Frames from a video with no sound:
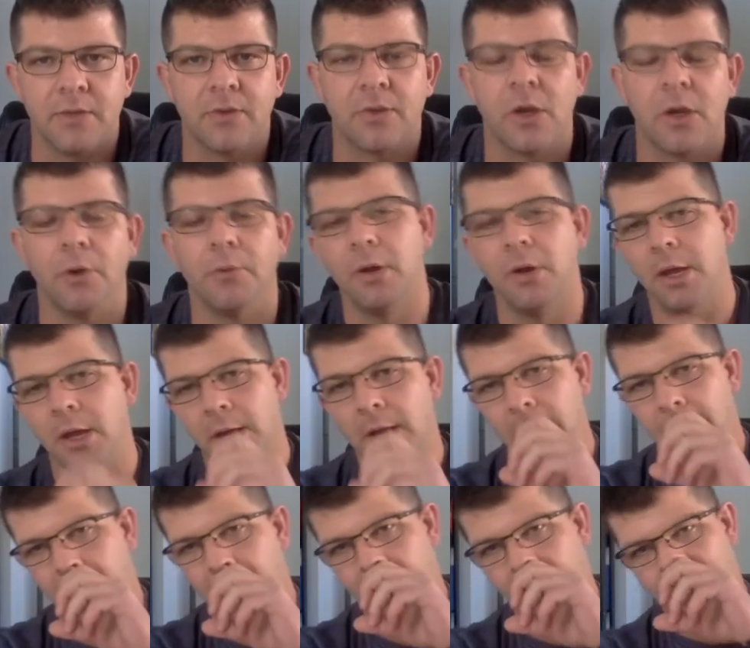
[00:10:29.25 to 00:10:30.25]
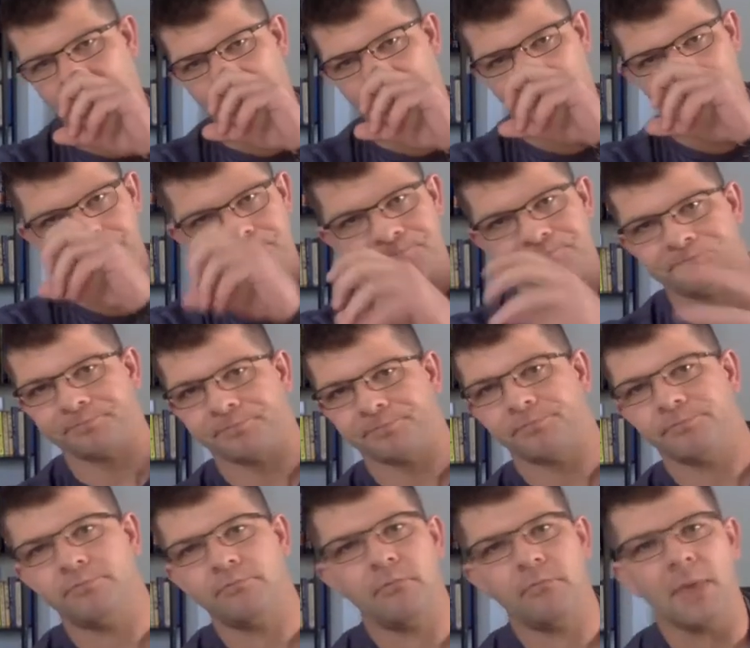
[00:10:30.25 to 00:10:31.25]
So
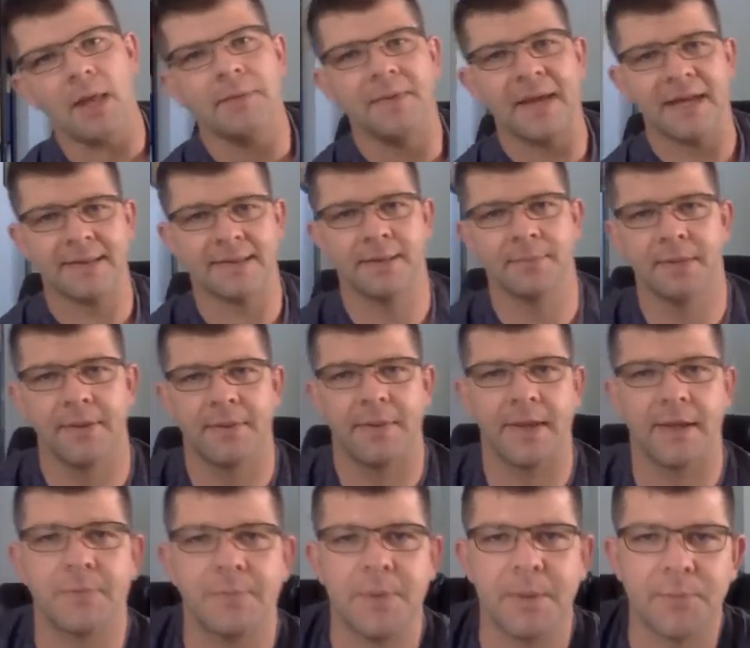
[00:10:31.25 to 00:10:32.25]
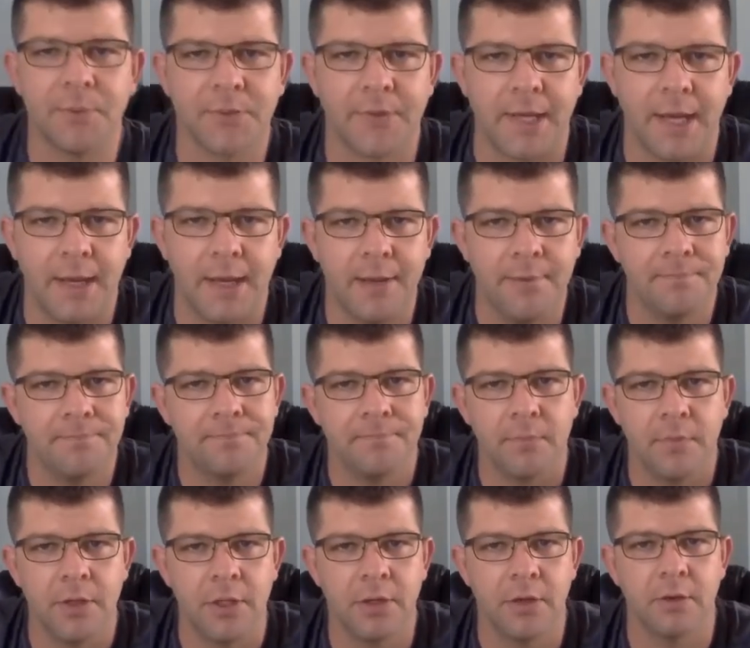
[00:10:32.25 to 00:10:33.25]
that's some of the things people say,
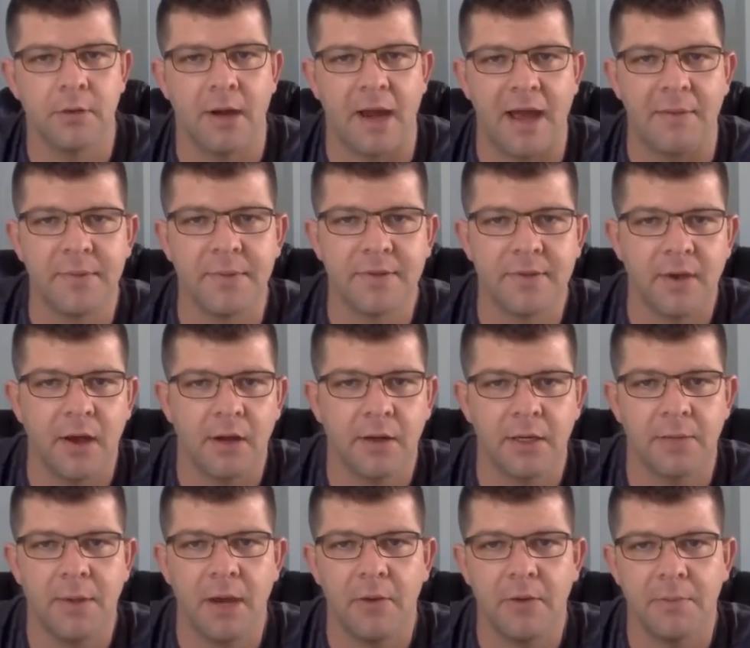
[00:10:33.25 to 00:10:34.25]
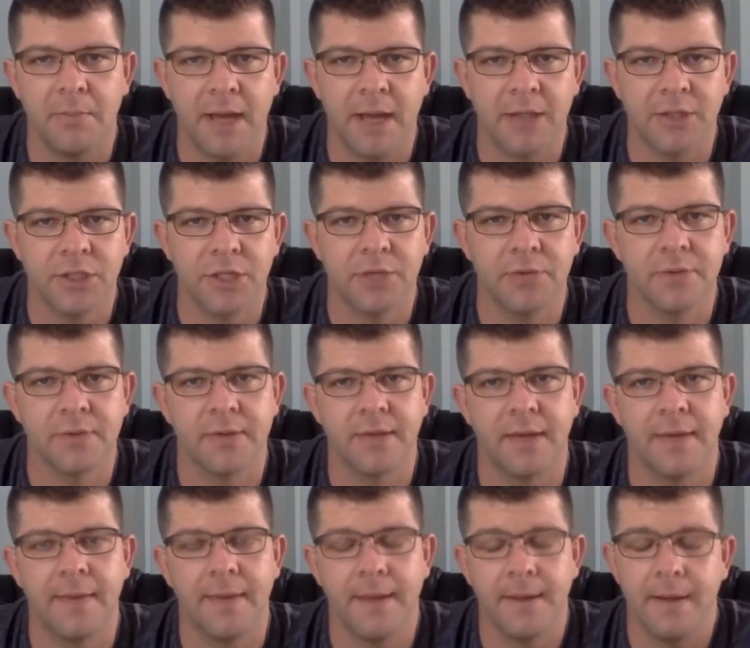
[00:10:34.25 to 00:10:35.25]
I have been talking about with Mack Jones.
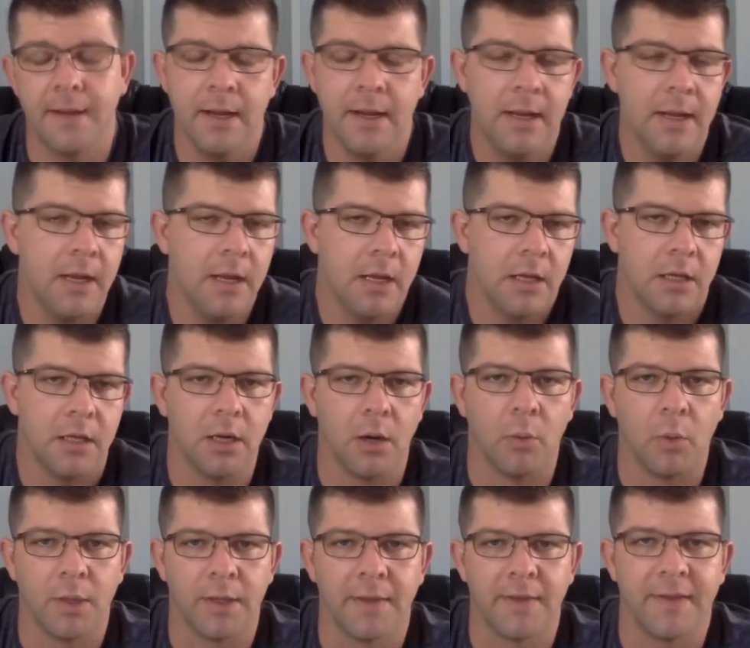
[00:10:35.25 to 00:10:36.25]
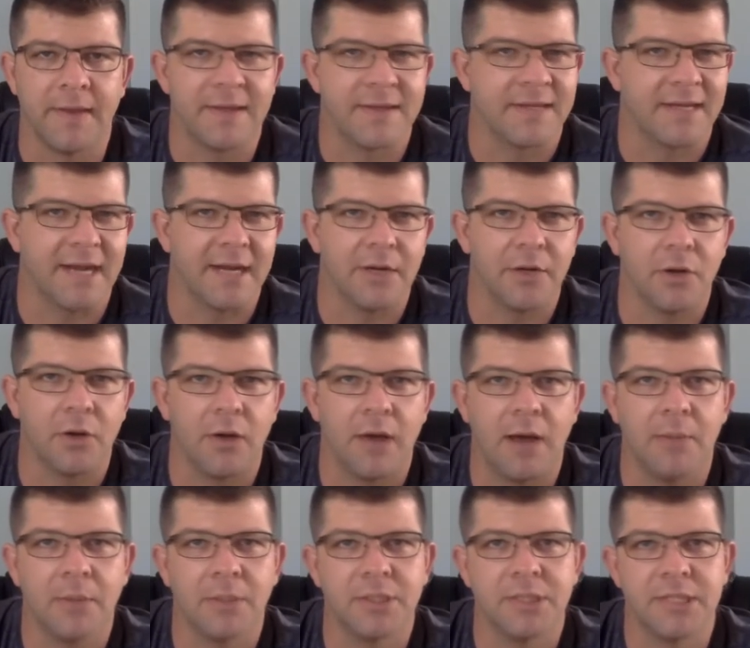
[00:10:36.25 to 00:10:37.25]
And then, one of the things, and I don't know
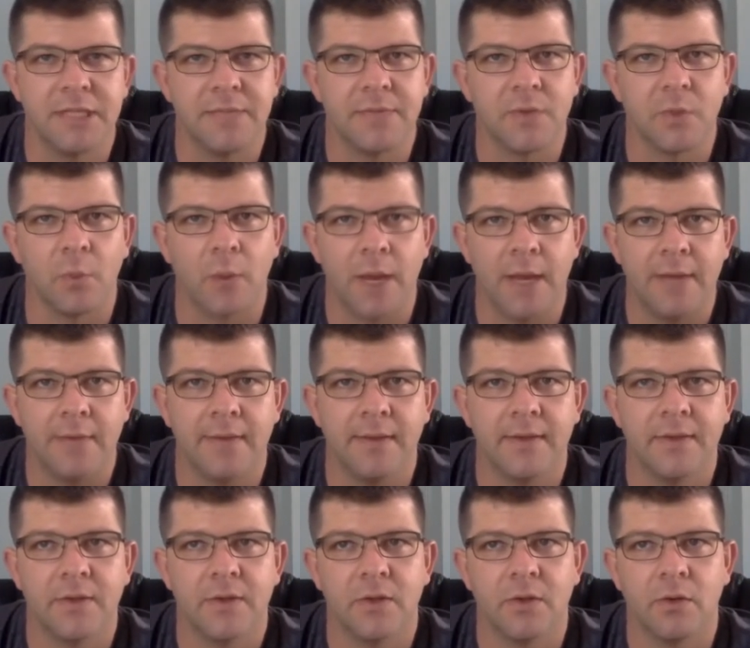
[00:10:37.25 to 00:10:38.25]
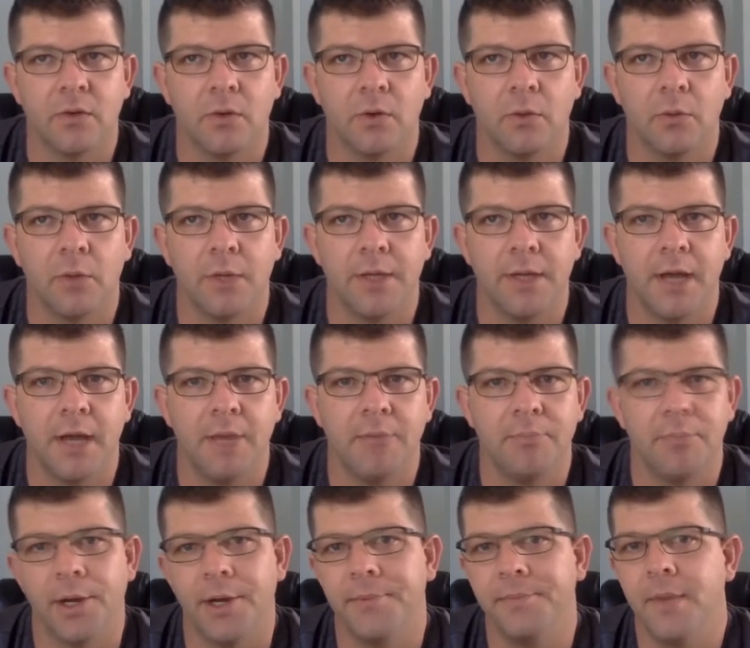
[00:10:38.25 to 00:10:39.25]
how much teams are weighing this or whatnot,
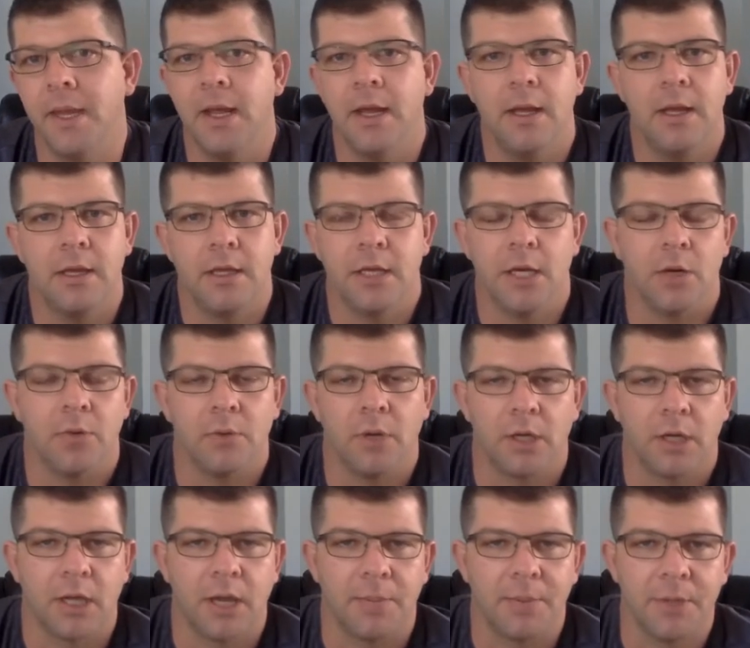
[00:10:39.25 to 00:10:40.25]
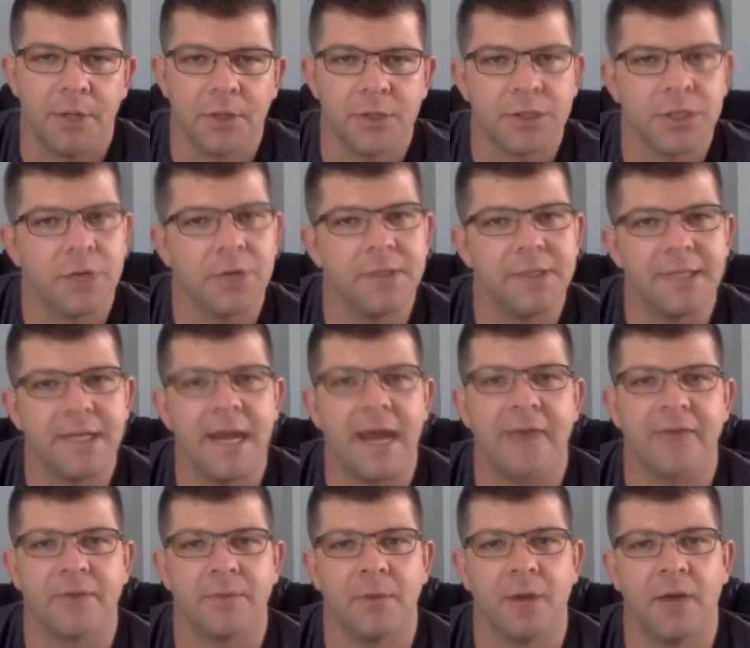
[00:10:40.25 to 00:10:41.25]
but, a couple of years ago, he did
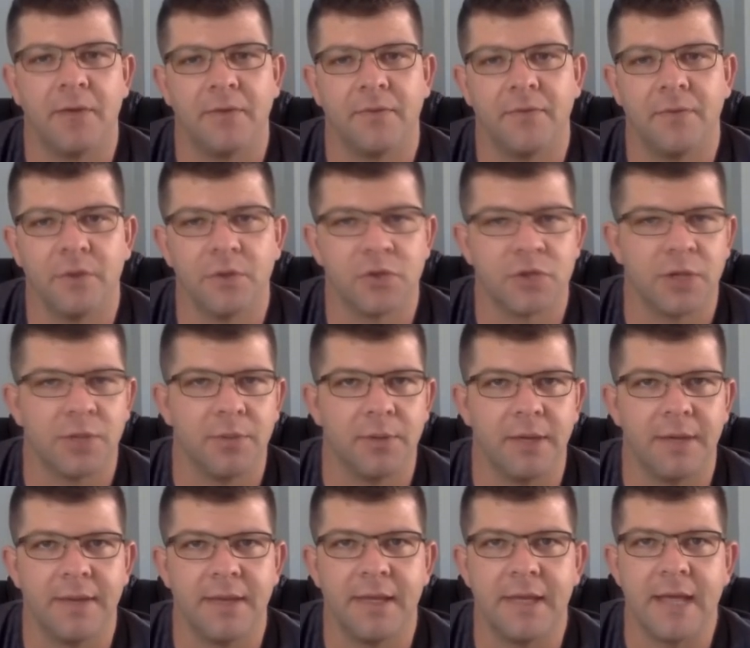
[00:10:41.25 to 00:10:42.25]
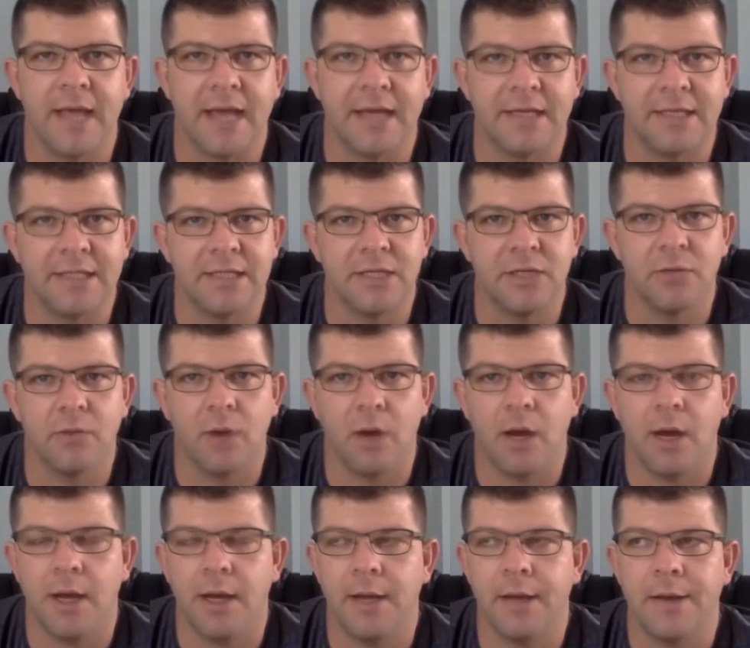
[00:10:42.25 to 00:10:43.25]
have some off the field trouble. I think he had a
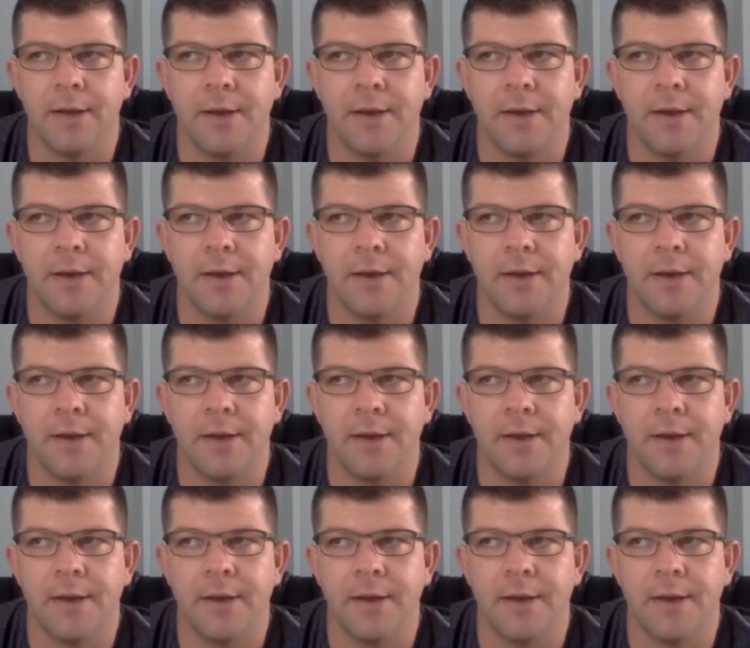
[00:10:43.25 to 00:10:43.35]
DUI.